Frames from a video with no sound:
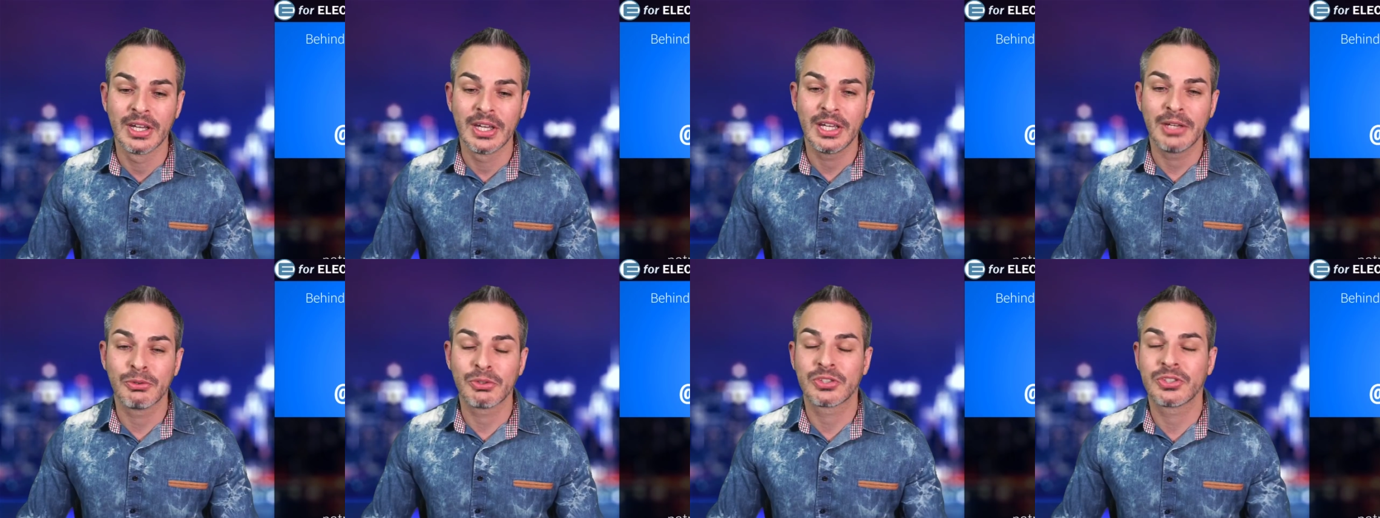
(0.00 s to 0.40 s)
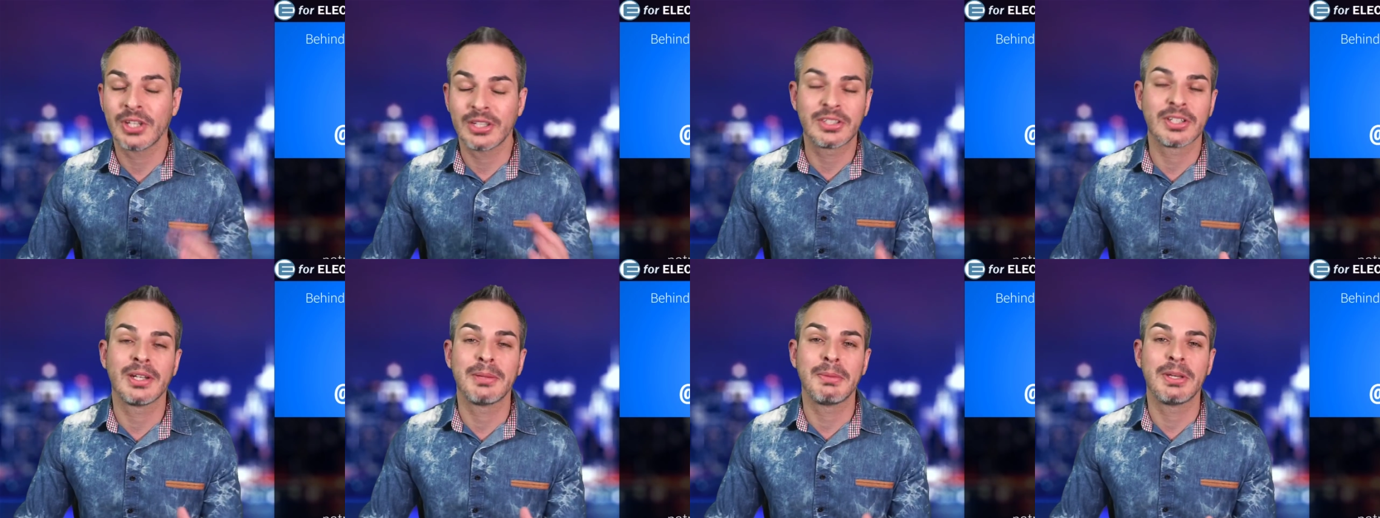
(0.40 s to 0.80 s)
It was
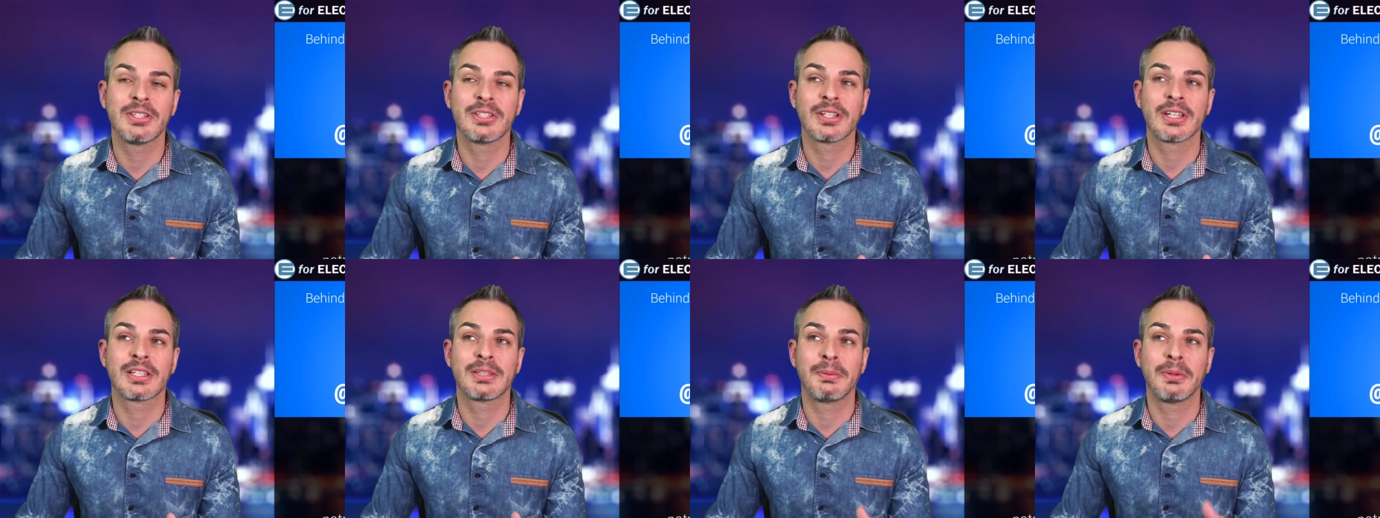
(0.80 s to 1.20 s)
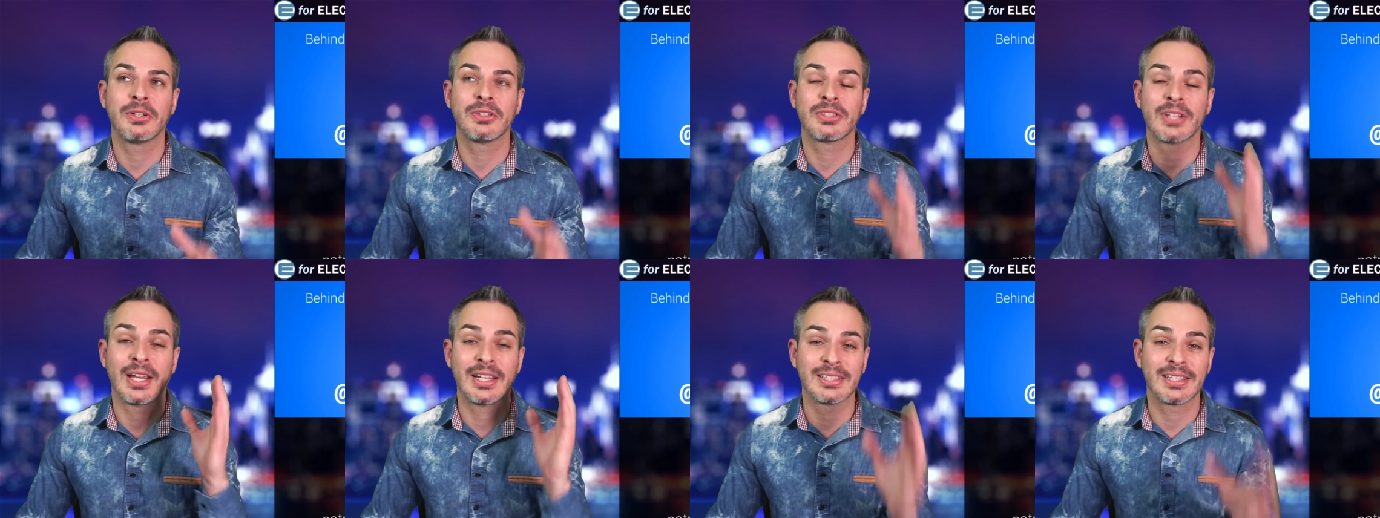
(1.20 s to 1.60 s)
such an amazing
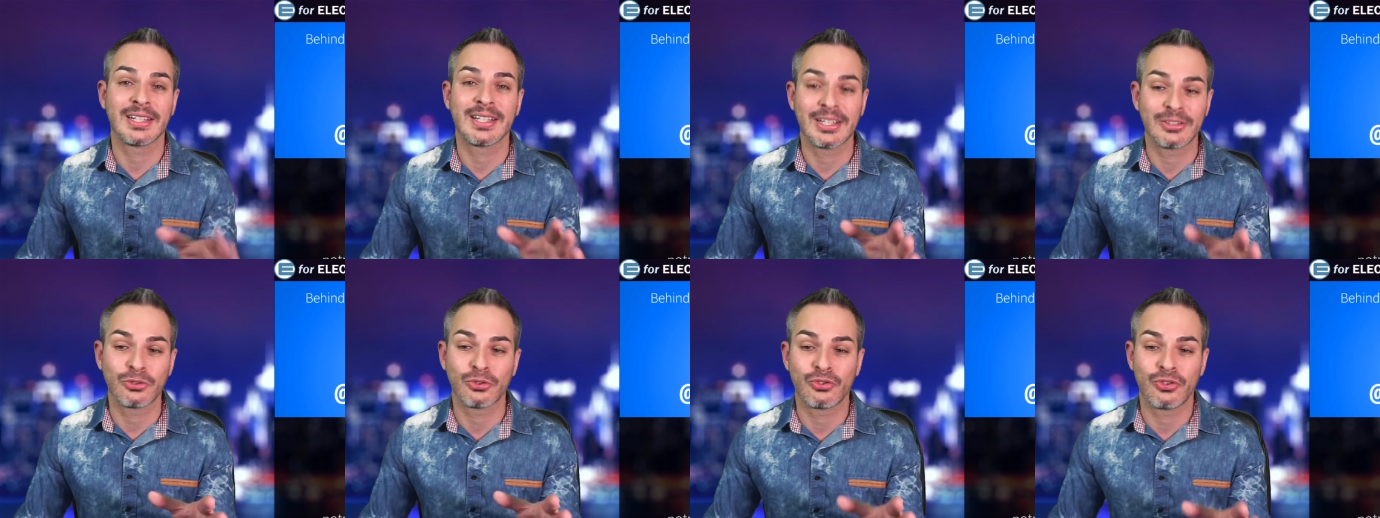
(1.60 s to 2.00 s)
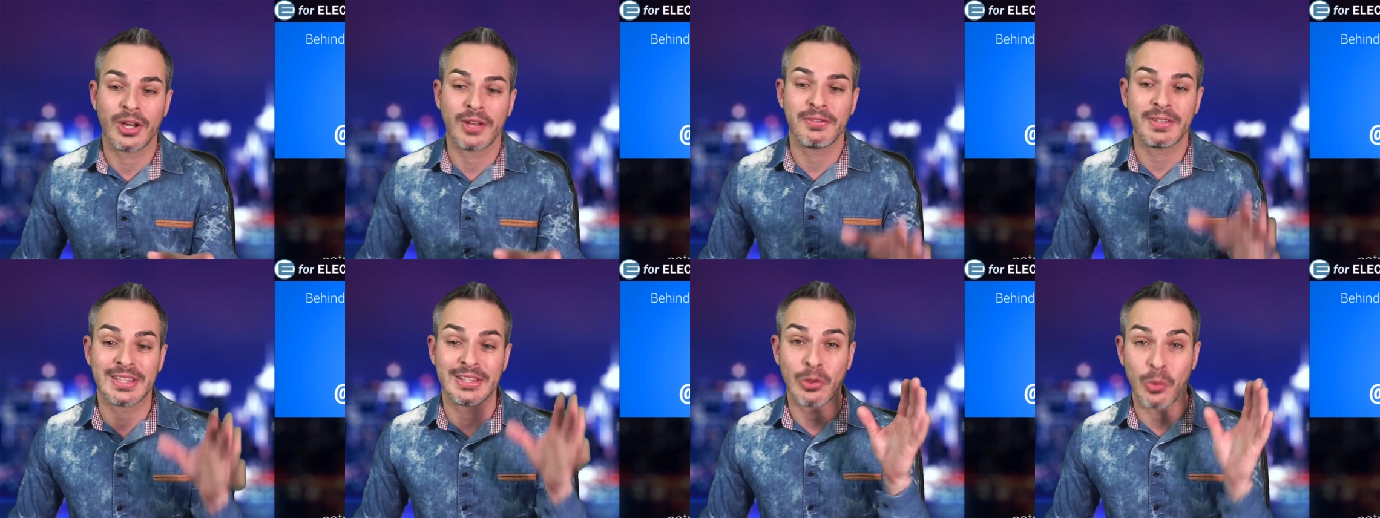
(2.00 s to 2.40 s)
experience. I actually got to
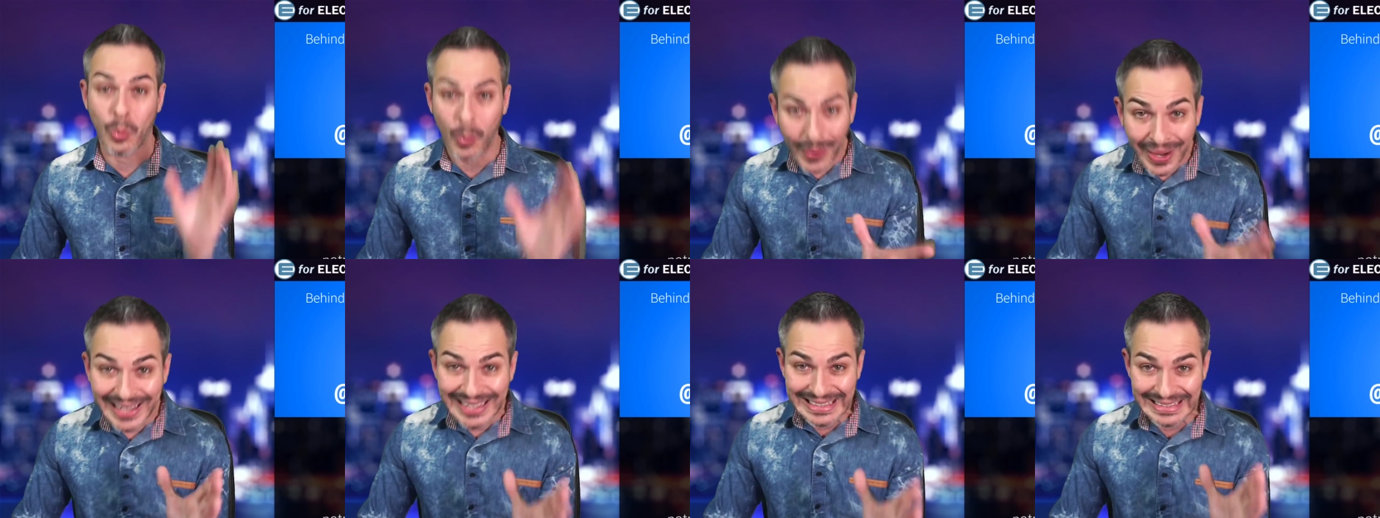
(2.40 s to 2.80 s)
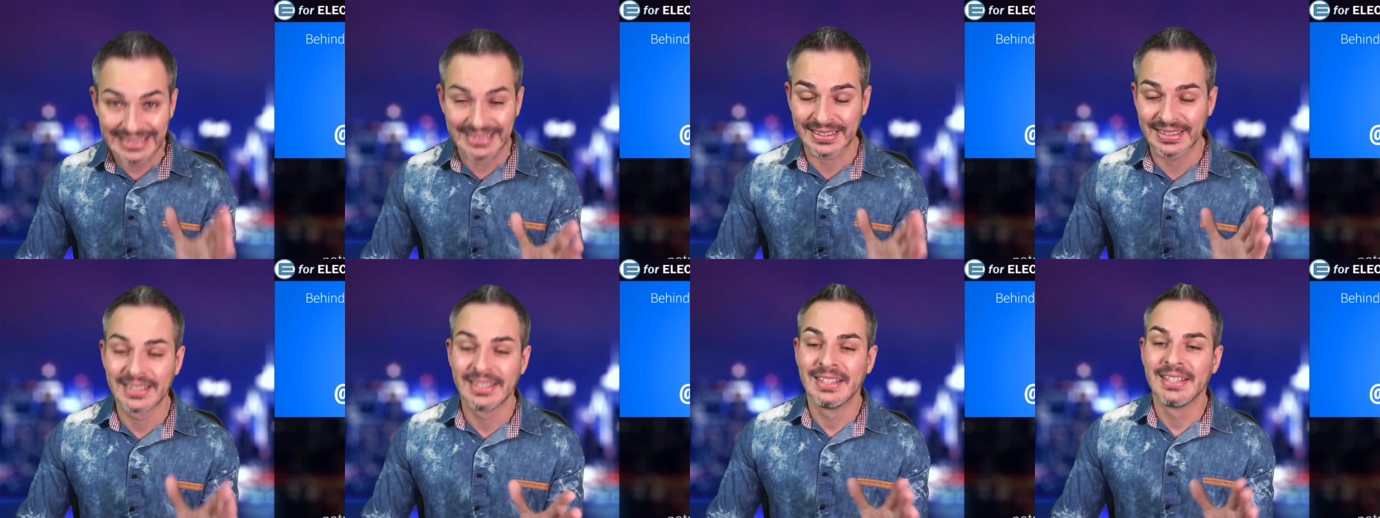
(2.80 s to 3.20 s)
drive it twice.